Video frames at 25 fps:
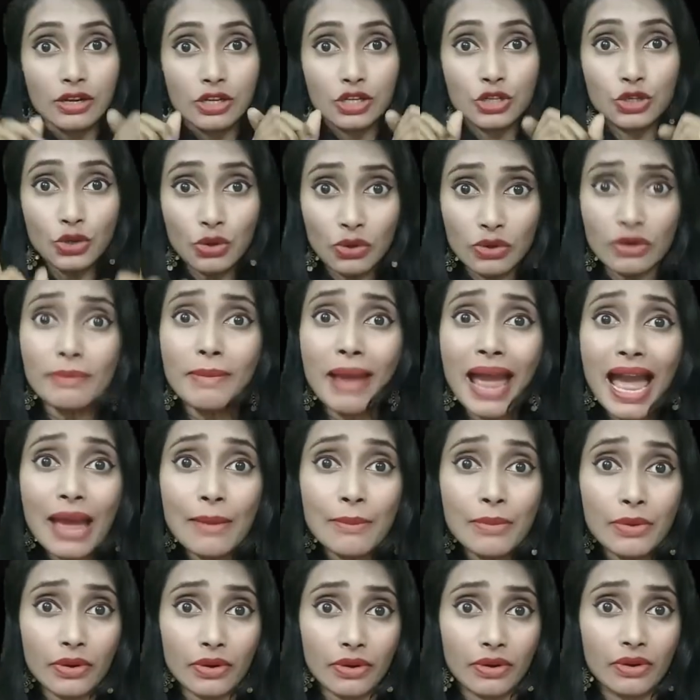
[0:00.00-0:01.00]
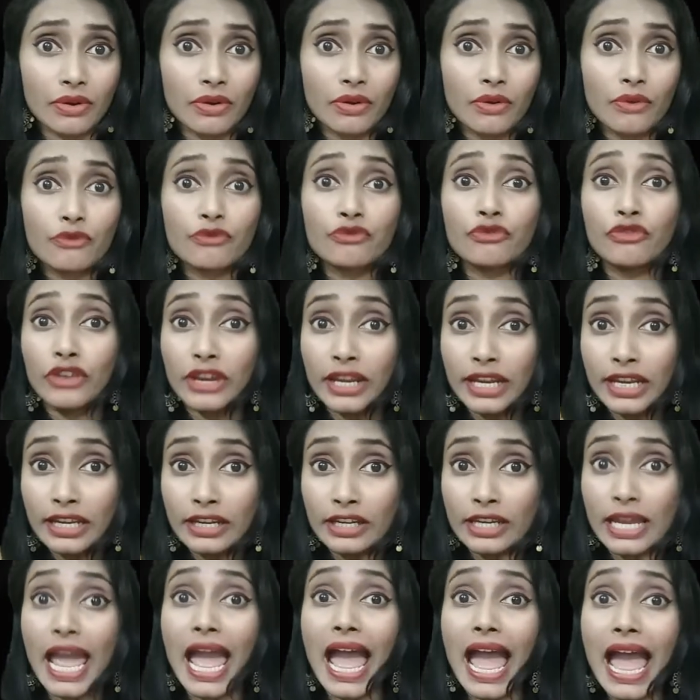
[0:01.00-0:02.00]
Do remember, we
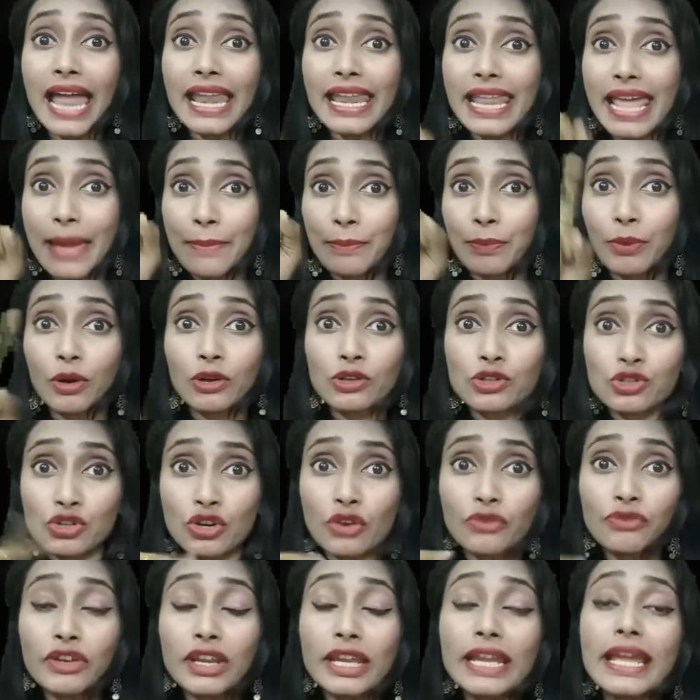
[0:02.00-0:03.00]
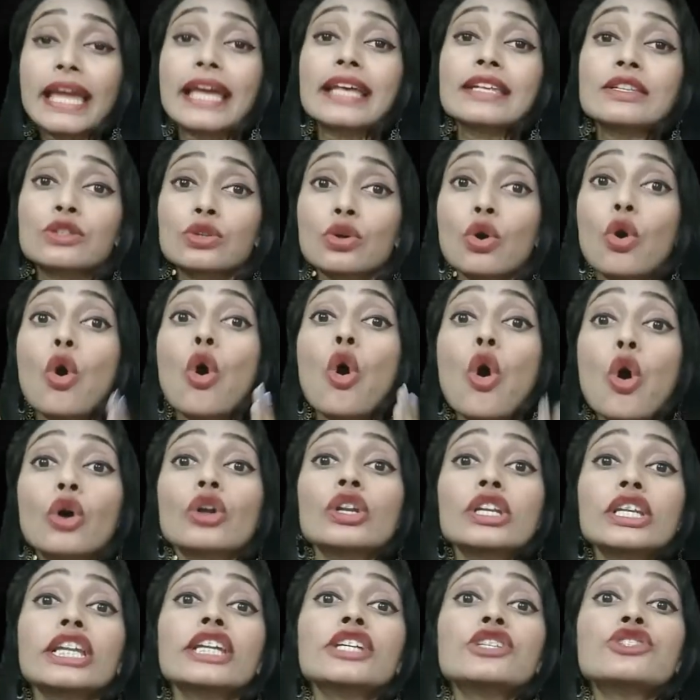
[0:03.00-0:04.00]
add apostrophe s
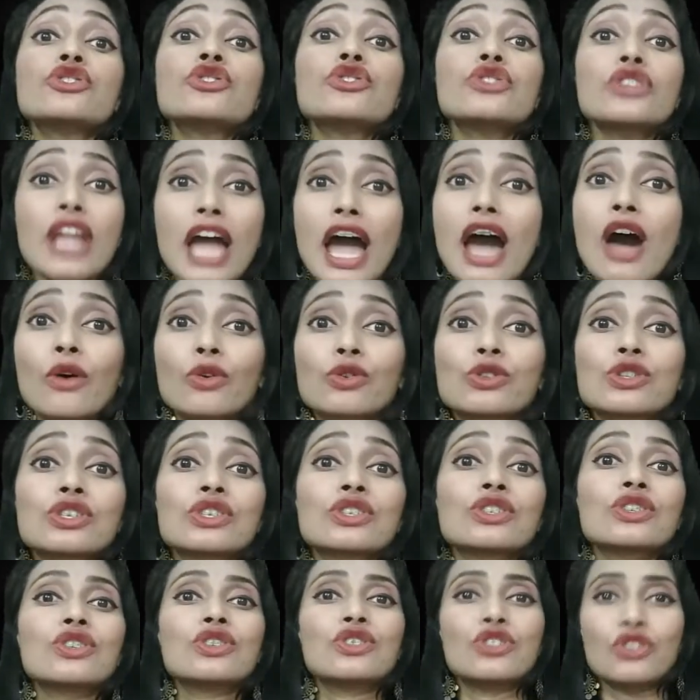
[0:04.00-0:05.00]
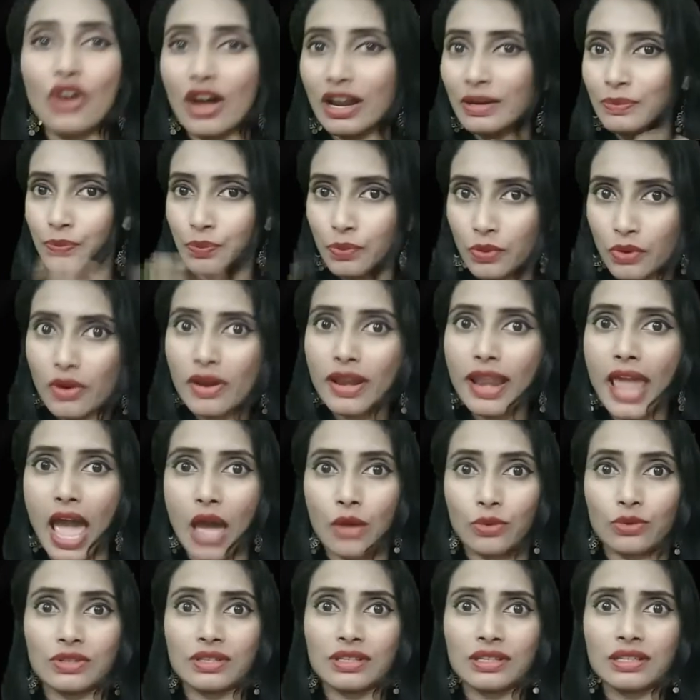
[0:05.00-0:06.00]
only to nouns, not
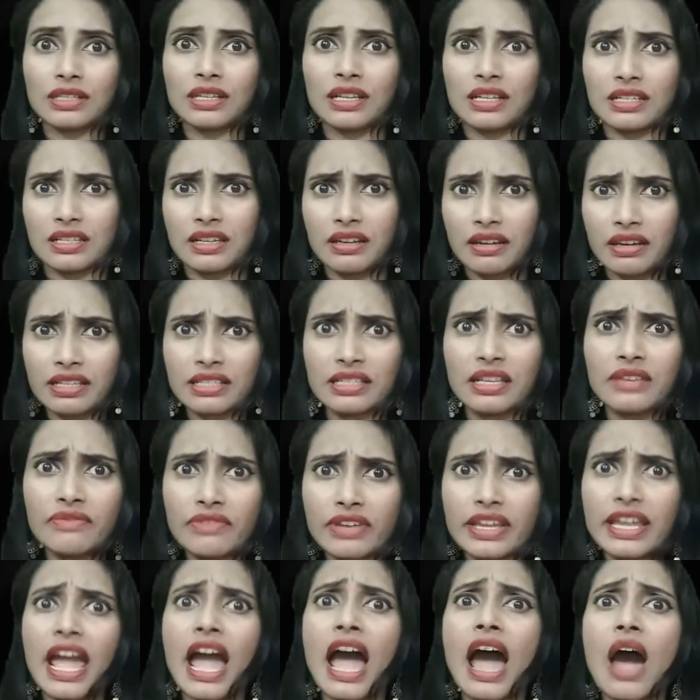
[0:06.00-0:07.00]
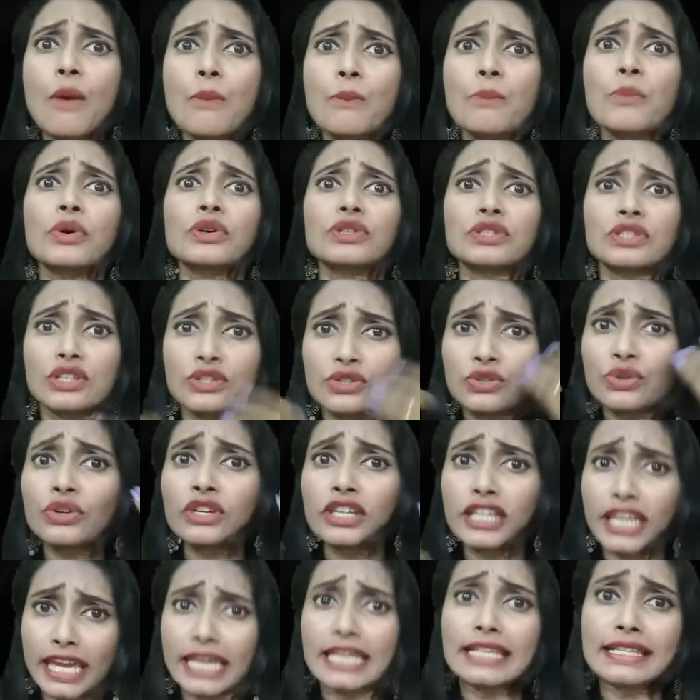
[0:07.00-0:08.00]
pronouns. That's the reason we have possessive
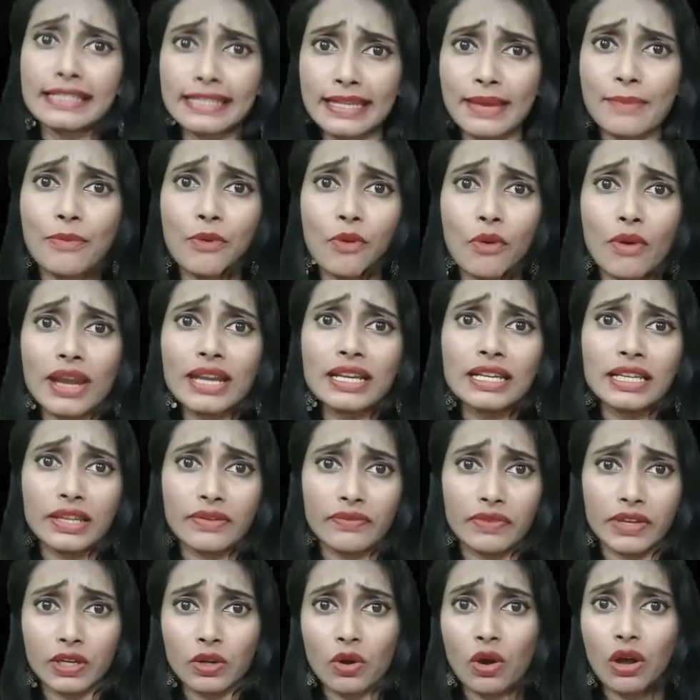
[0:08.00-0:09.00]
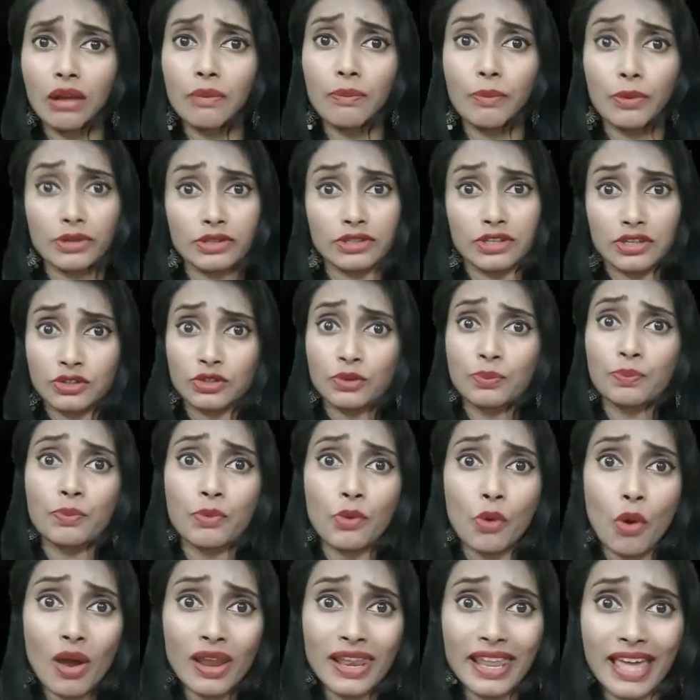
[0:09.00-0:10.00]
case separately. We call possessive
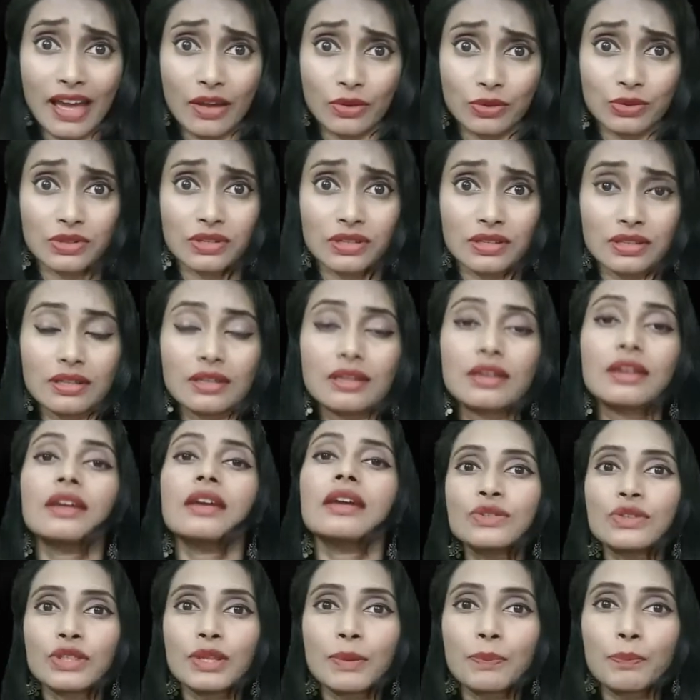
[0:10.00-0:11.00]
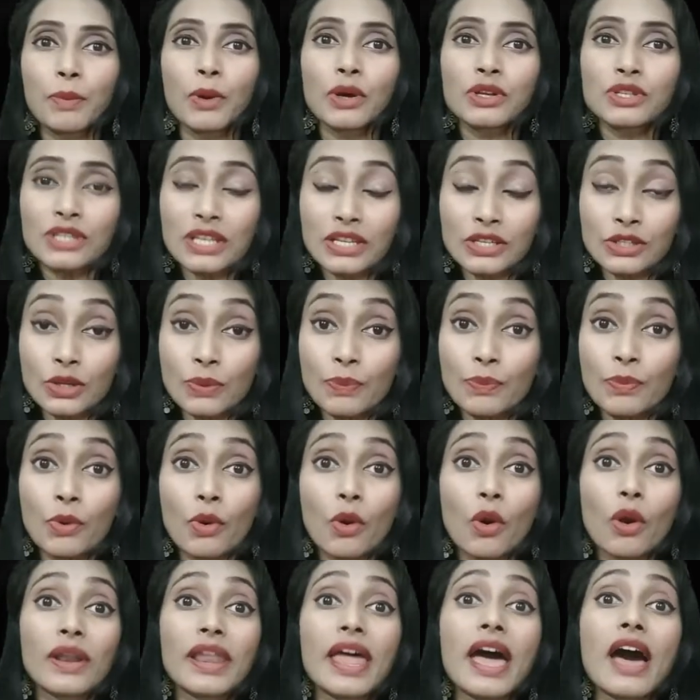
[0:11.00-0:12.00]
pronouns. So the possessive
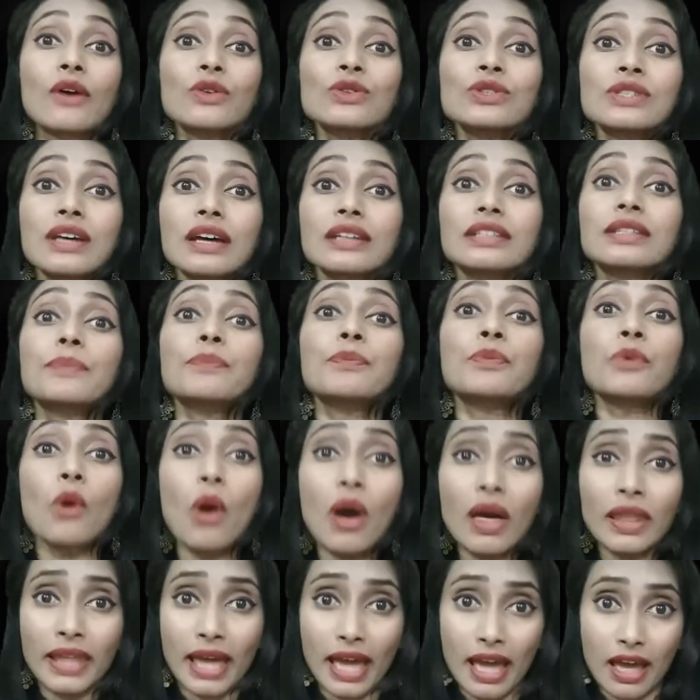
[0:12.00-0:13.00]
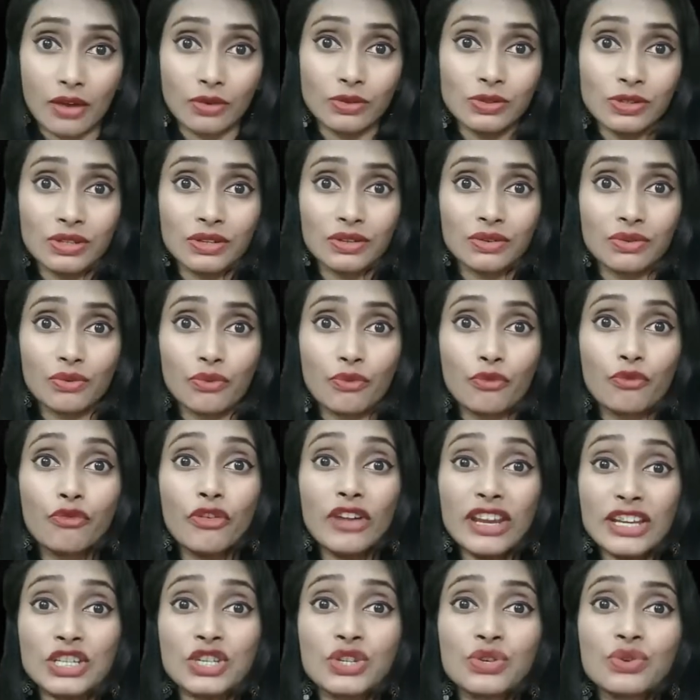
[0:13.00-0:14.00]
pronouns are the pronouns
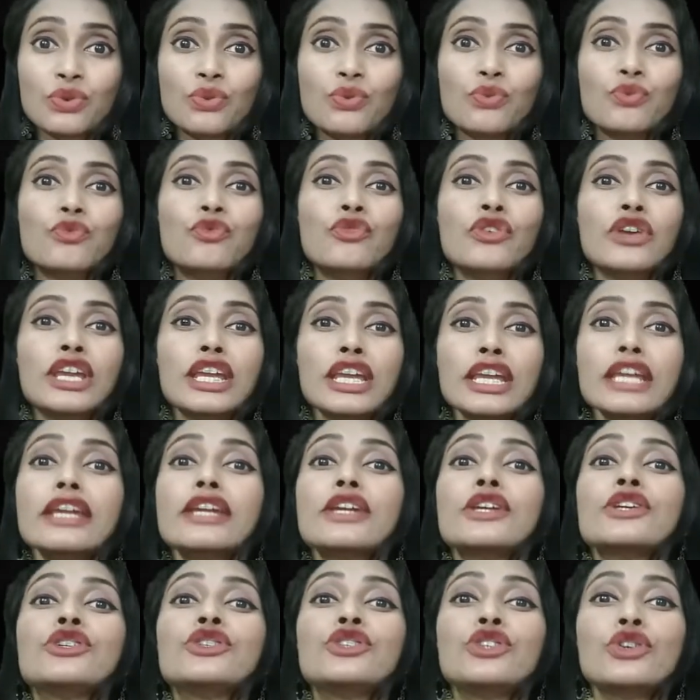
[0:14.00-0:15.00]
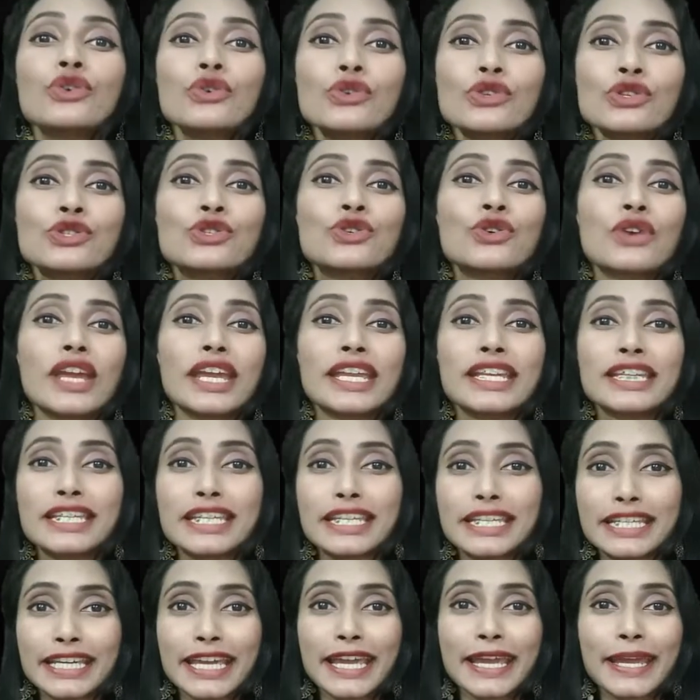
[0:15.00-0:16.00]
which we use to
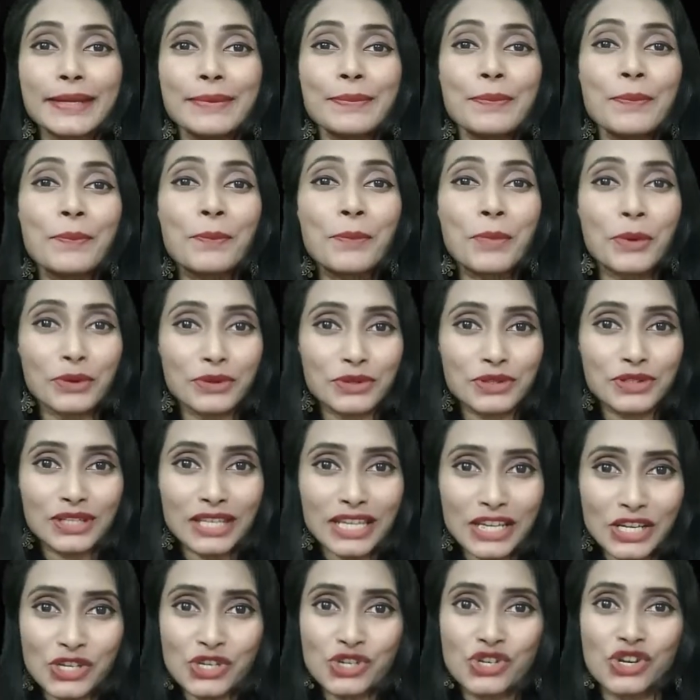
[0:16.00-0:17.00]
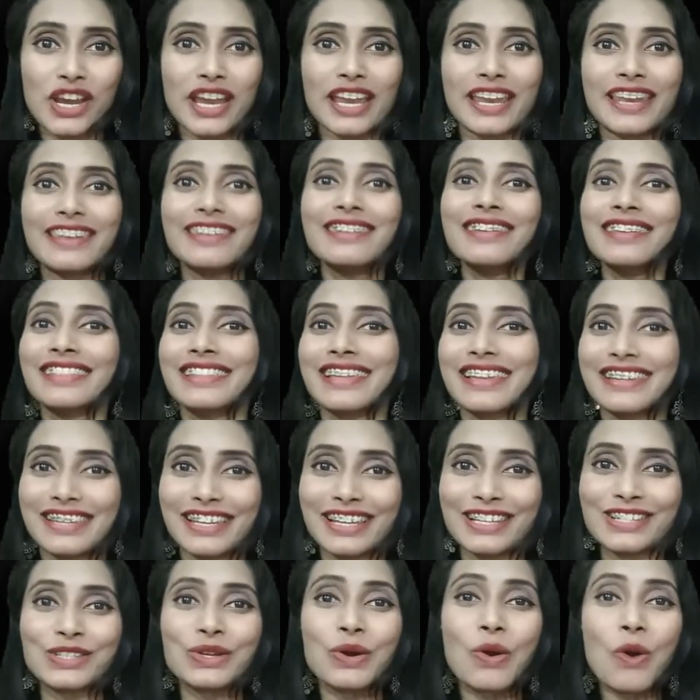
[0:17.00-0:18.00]
indicate possession, that
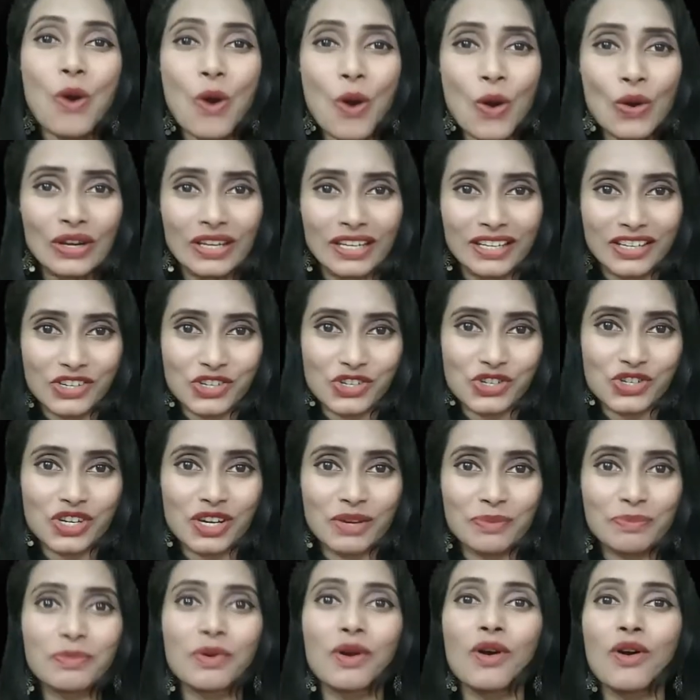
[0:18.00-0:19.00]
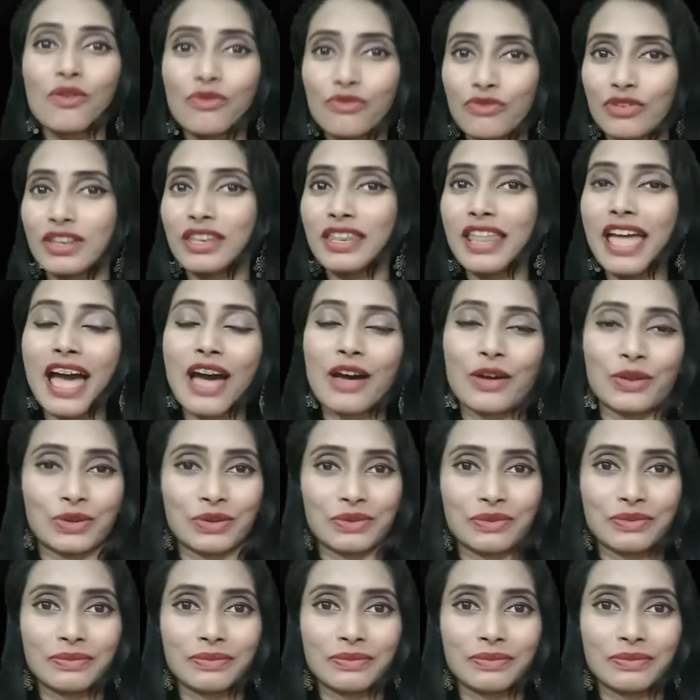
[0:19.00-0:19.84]
is ownership of a noun.